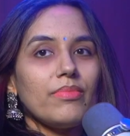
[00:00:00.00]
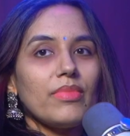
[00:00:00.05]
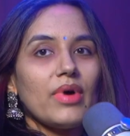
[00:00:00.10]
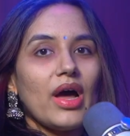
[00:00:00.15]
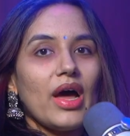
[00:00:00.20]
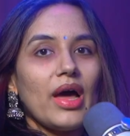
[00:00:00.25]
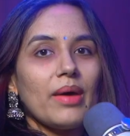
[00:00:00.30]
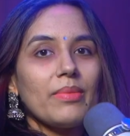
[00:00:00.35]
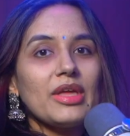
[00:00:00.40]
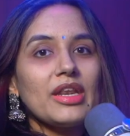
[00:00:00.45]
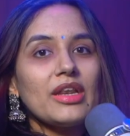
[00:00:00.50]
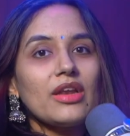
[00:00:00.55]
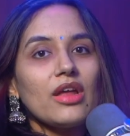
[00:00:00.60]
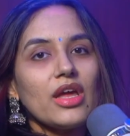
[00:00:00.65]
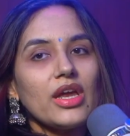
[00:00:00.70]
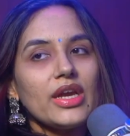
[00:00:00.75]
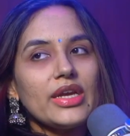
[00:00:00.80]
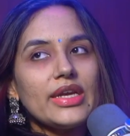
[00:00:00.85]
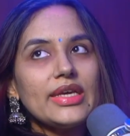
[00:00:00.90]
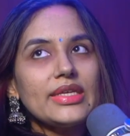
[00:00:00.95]
I mean,
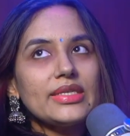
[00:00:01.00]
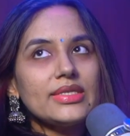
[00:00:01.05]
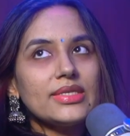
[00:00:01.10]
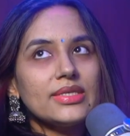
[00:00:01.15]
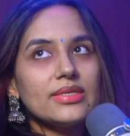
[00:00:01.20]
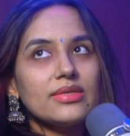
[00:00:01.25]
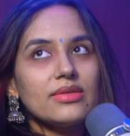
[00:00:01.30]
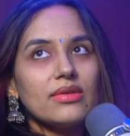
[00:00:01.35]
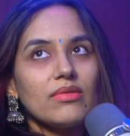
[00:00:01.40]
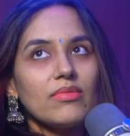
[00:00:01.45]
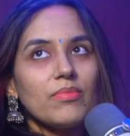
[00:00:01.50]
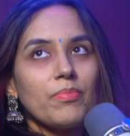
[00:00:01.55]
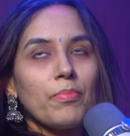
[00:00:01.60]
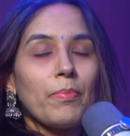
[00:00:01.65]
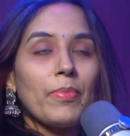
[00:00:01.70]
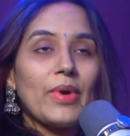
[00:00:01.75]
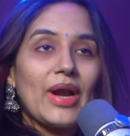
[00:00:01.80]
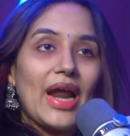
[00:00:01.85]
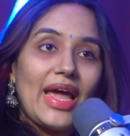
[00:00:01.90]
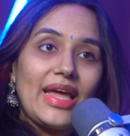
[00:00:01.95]
it is
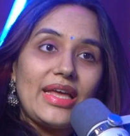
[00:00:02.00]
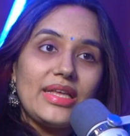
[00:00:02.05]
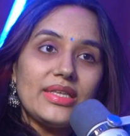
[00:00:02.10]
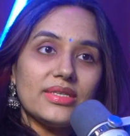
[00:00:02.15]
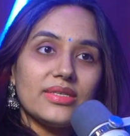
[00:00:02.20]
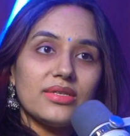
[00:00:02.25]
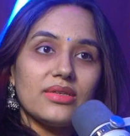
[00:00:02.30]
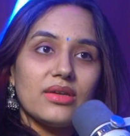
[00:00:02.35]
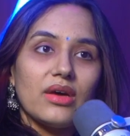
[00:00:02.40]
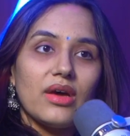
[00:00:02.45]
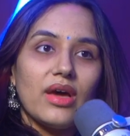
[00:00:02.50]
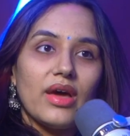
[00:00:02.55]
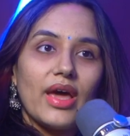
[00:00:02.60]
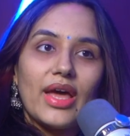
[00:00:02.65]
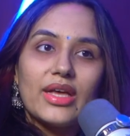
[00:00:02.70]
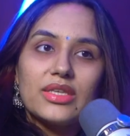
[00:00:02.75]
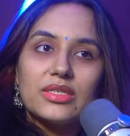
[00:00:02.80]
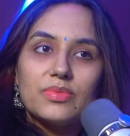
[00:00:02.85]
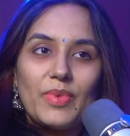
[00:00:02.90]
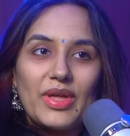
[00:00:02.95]
priced
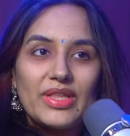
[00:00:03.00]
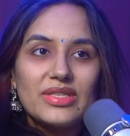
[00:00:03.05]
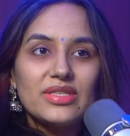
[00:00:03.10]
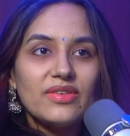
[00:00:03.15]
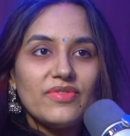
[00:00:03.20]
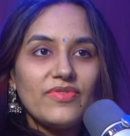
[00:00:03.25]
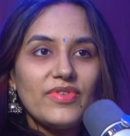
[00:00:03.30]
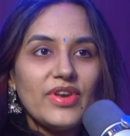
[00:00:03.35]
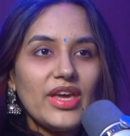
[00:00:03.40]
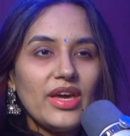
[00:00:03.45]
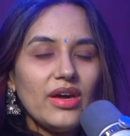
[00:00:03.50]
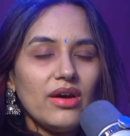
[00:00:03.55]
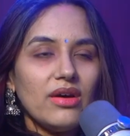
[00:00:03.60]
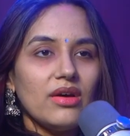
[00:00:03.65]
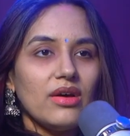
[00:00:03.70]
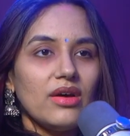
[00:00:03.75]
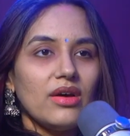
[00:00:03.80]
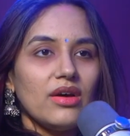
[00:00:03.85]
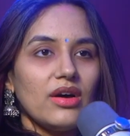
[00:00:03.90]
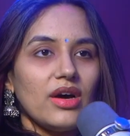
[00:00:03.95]
expensively.
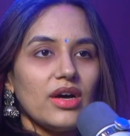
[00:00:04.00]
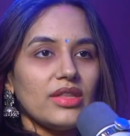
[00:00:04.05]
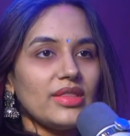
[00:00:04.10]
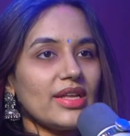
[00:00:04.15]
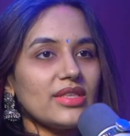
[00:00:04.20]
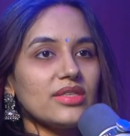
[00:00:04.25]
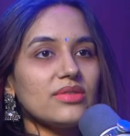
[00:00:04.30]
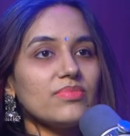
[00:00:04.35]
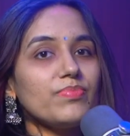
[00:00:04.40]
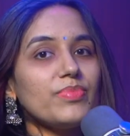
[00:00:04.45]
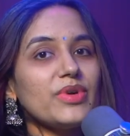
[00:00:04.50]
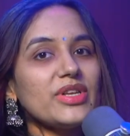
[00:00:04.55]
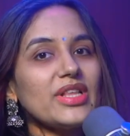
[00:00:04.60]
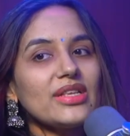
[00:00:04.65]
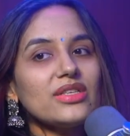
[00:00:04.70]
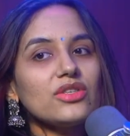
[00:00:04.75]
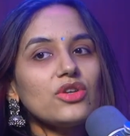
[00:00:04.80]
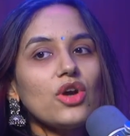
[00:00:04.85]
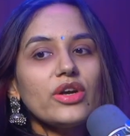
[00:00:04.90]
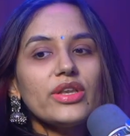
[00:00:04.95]

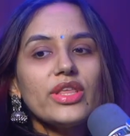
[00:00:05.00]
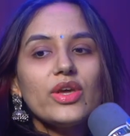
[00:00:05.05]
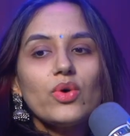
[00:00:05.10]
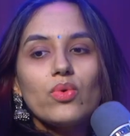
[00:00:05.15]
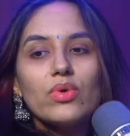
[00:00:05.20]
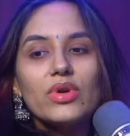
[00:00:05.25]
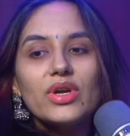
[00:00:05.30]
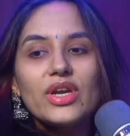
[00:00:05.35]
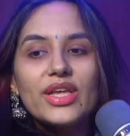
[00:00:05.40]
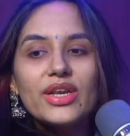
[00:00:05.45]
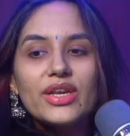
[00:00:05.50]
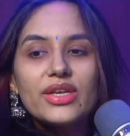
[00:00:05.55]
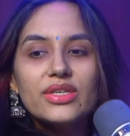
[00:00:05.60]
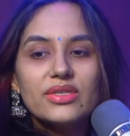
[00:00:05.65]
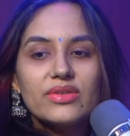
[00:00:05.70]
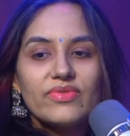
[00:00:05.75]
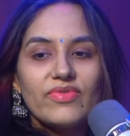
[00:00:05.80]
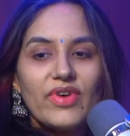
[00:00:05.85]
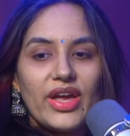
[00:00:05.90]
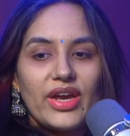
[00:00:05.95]
That's not the only
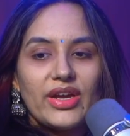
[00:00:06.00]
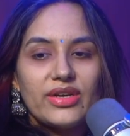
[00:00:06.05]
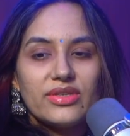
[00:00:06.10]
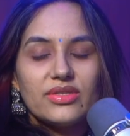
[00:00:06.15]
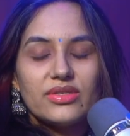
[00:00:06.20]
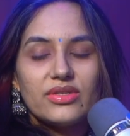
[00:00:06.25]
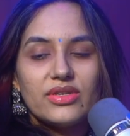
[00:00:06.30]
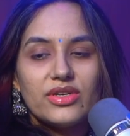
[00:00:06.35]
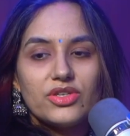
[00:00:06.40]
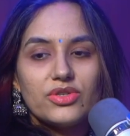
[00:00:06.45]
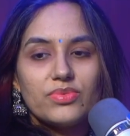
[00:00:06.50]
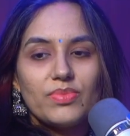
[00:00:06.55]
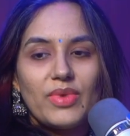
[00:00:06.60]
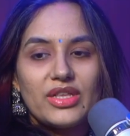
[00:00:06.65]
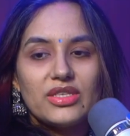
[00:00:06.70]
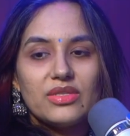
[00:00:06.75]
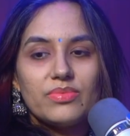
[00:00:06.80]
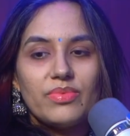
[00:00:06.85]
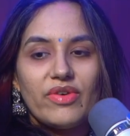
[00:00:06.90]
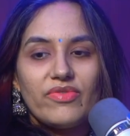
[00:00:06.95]
reason why it's rich
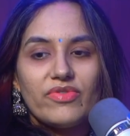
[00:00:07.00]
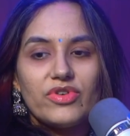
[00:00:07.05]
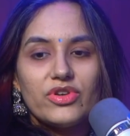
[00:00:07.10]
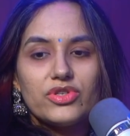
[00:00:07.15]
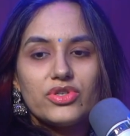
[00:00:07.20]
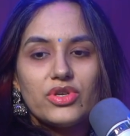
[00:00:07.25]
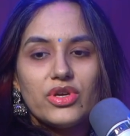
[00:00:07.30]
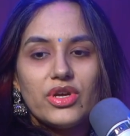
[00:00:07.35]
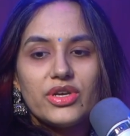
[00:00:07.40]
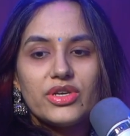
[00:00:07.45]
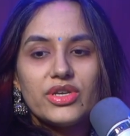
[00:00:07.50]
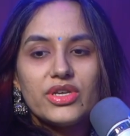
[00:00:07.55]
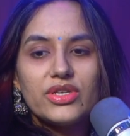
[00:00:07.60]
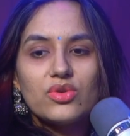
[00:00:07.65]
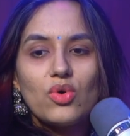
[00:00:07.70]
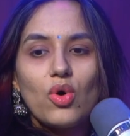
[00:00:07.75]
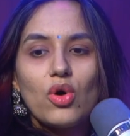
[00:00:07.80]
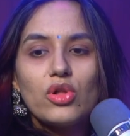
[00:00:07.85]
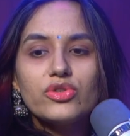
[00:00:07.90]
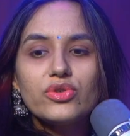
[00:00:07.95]
man's beverage. It is
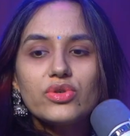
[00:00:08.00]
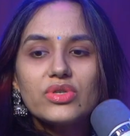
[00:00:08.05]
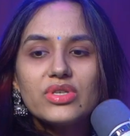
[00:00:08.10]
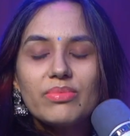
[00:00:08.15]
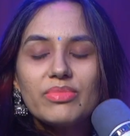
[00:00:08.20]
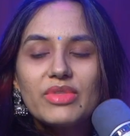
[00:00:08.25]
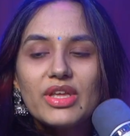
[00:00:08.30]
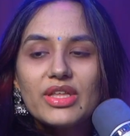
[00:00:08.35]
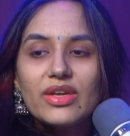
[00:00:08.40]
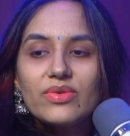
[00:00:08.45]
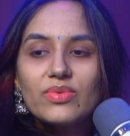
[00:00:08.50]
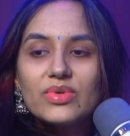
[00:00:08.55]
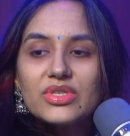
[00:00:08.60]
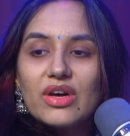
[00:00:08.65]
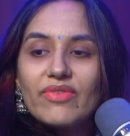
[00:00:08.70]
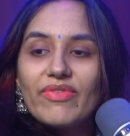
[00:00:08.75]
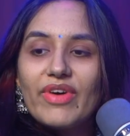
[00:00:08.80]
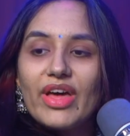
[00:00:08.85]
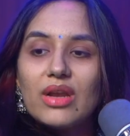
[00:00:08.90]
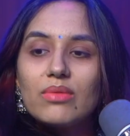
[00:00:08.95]
also something that was
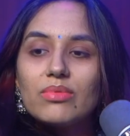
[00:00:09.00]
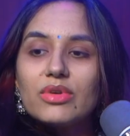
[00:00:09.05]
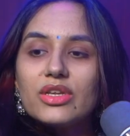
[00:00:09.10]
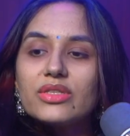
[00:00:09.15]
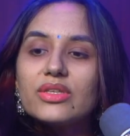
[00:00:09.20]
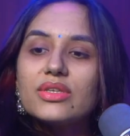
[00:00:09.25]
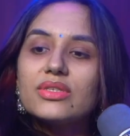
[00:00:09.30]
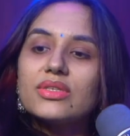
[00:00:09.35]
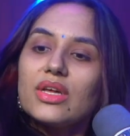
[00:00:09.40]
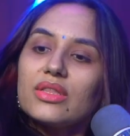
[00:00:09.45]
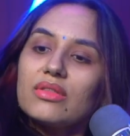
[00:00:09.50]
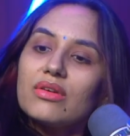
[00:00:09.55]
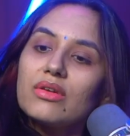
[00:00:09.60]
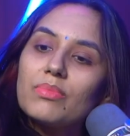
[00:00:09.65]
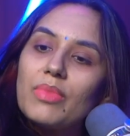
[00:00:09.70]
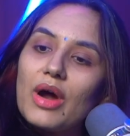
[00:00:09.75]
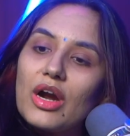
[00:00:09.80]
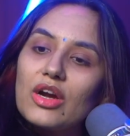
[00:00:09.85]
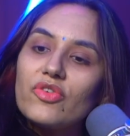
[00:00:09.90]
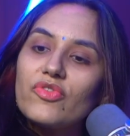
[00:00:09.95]
available in the southern
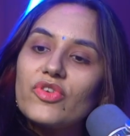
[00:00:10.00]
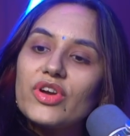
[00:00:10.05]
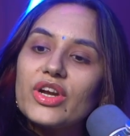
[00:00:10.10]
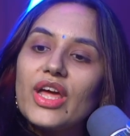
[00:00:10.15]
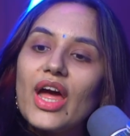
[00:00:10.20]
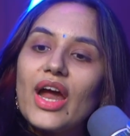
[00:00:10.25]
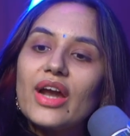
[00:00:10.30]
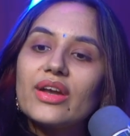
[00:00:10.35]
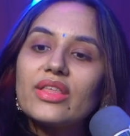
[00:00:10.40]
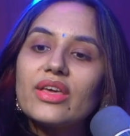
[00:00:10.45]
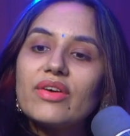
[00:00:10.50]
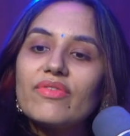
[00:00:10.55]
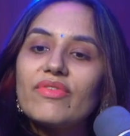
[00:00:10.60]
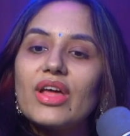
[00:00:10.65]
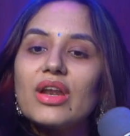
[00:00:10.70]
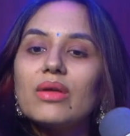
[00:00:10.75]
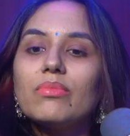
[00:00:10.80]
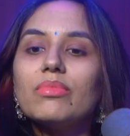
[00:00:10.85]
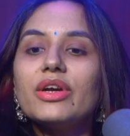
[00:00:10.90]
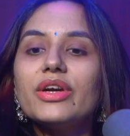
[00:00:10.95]
part of India, and the
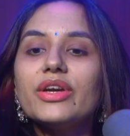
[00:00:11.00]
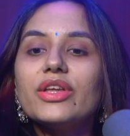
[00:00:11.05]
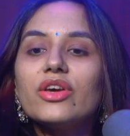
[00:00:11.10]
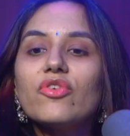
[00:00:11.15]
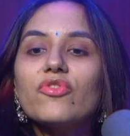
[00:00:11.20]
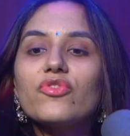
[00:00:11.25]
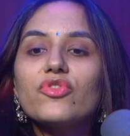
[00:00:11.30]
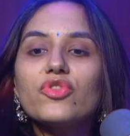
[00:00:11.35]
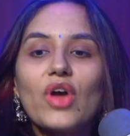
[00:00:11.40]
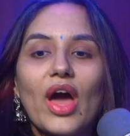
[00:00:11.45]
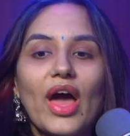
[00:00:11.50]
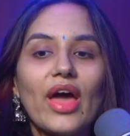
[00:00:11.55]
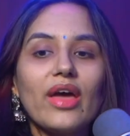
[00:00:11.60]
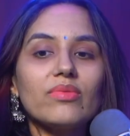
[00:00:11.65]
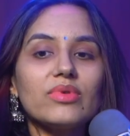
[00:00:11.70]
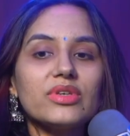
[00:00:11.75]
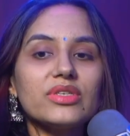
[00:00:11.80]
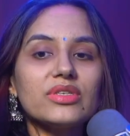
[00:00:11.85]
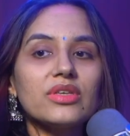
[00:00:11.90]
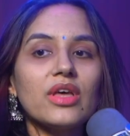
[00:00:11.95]
availability of chai
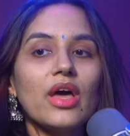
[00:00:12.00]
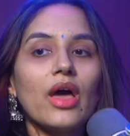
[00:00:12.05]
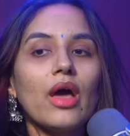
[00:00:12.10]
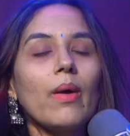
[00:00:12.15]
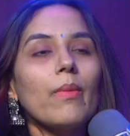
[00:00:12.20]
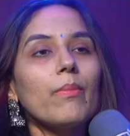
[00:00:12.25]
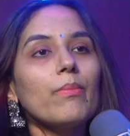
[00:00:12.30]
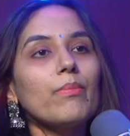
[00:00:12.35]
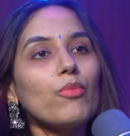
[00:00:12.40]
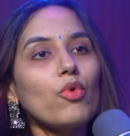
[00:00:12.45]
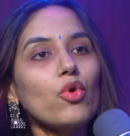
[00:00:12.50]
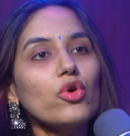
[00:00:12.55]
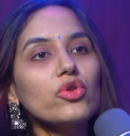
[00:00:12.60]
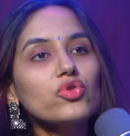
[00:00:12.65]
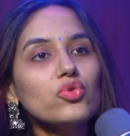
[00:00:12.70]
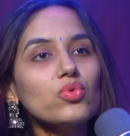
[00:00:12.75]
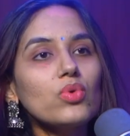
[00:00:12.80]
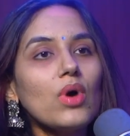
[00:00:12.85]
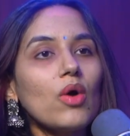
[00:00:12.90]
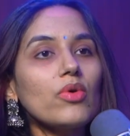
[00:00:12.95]
was more
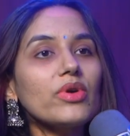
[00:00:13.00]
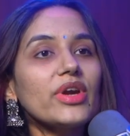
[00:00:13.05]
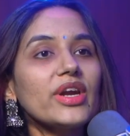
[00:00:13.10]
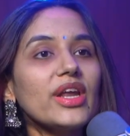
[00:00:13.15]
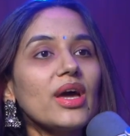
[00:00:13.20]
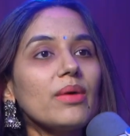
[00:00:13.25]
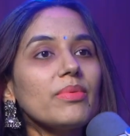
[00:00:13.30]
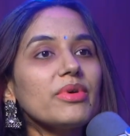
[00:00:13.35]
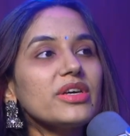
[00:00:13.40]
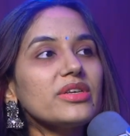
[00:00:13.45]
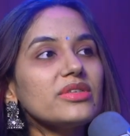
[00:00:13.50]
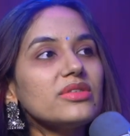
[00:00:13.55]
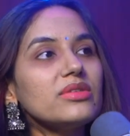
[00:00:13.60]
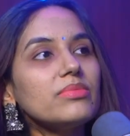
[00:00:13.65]
throughout India because the